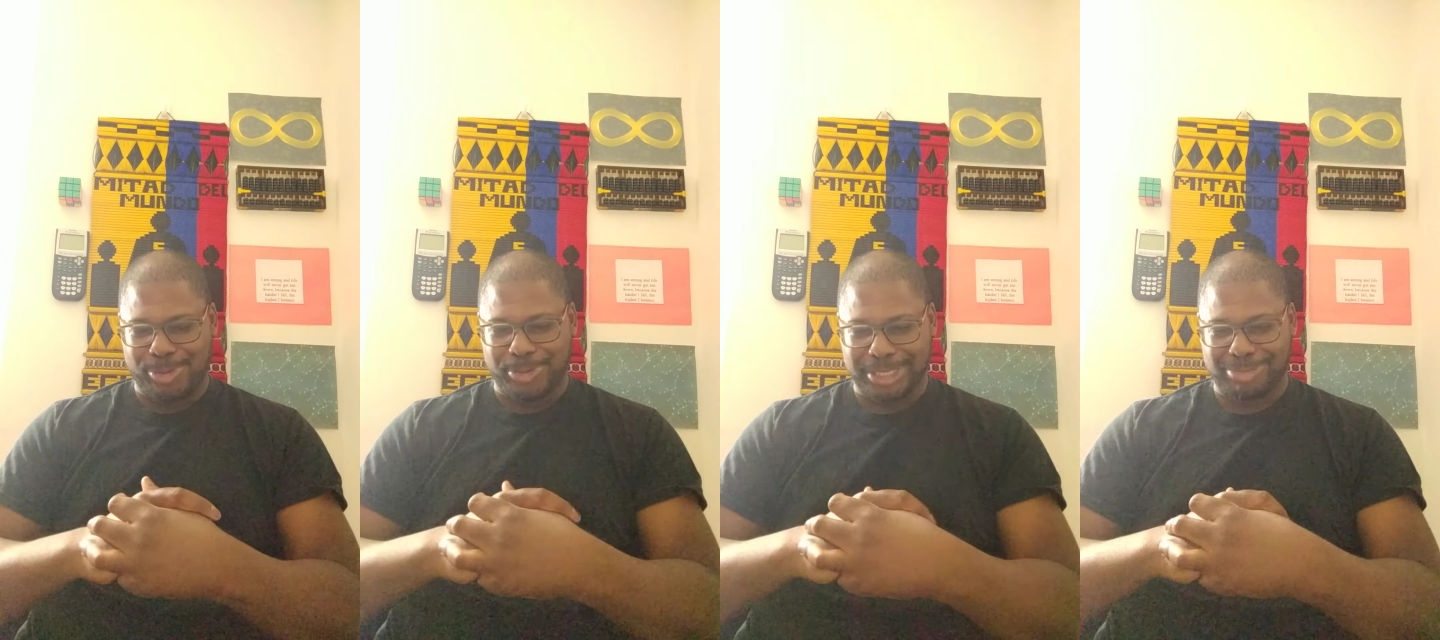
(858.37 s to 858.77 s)

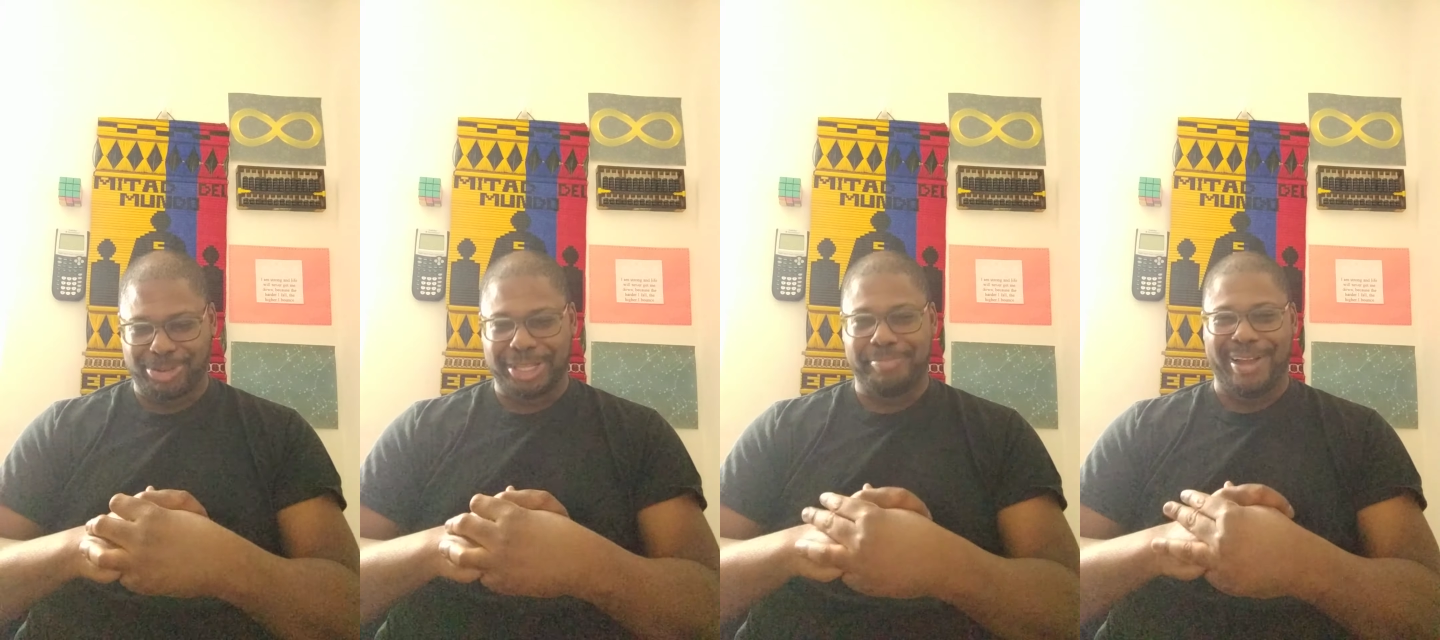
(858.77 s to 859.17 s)
which is
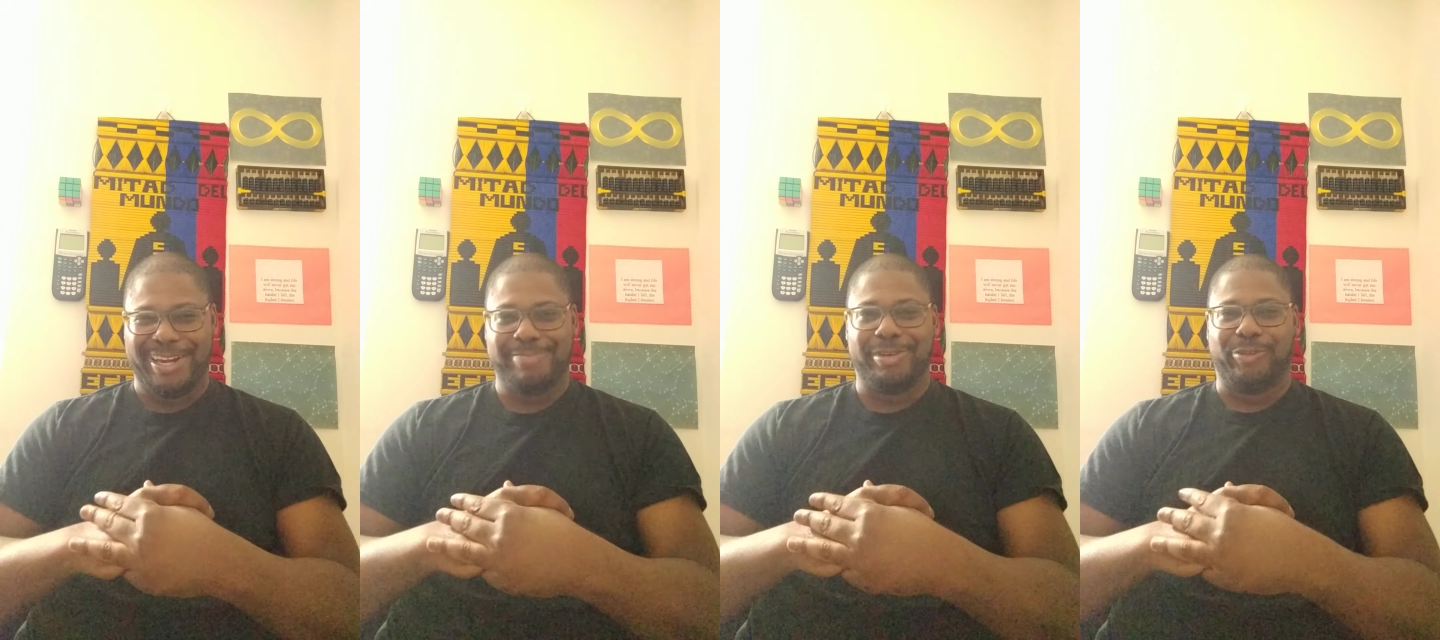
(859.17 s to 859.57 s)
really
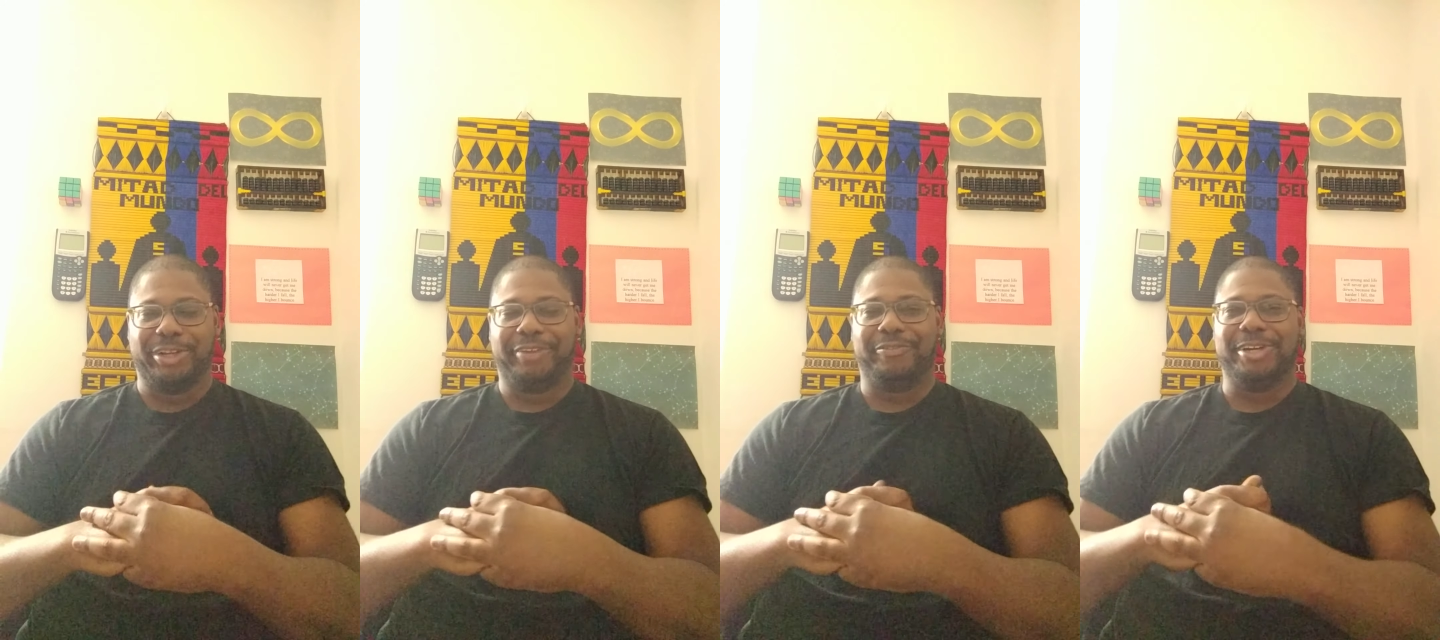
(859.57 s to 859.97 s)
petty but
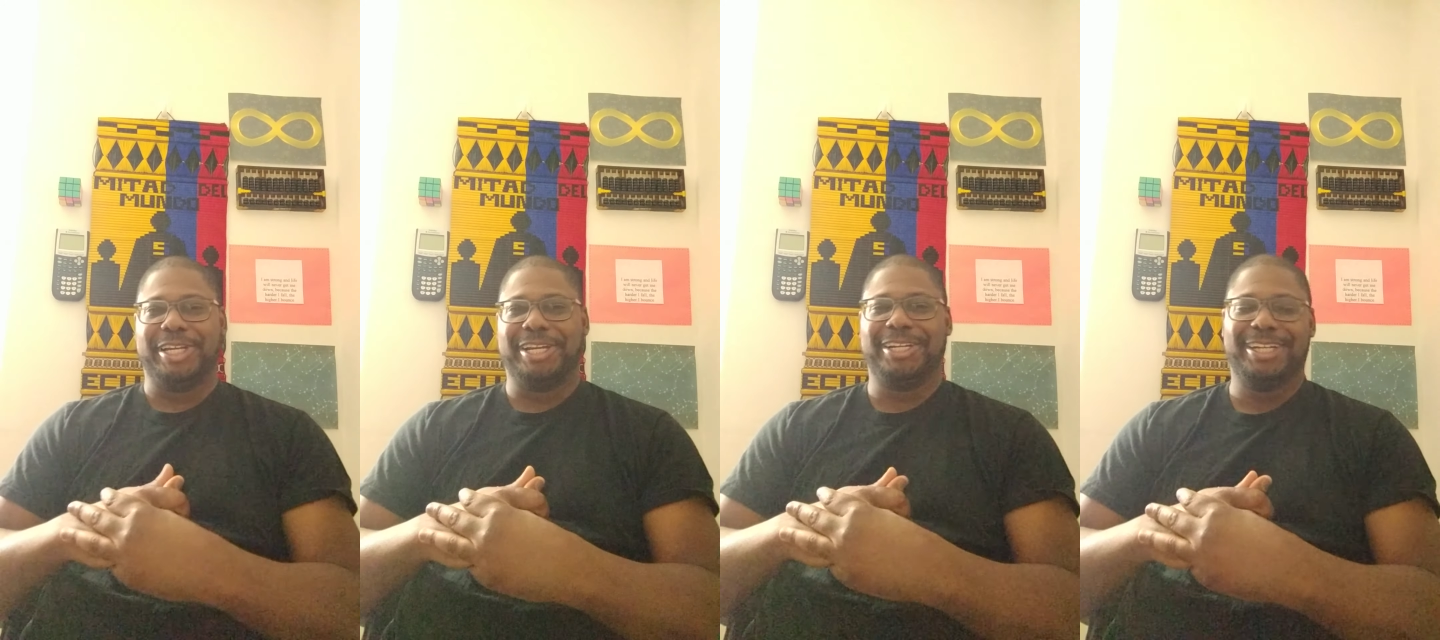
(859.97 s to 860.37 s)
really
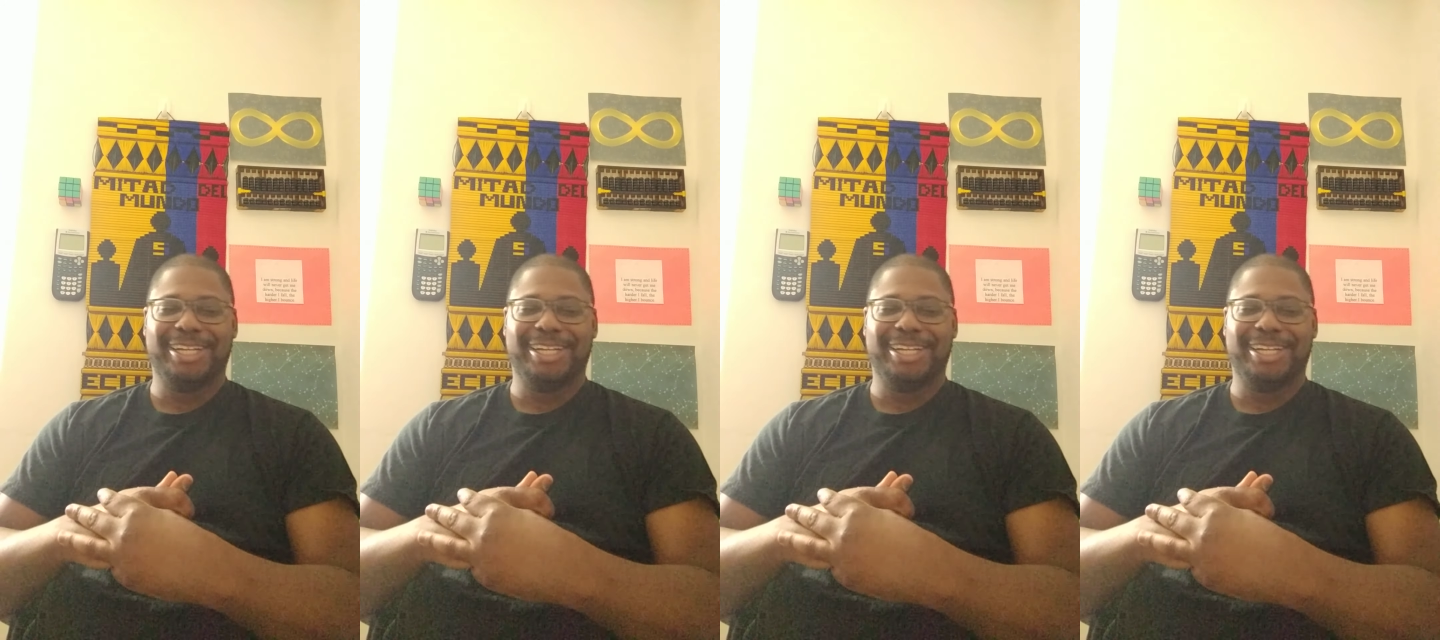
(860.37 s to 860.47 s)
funny.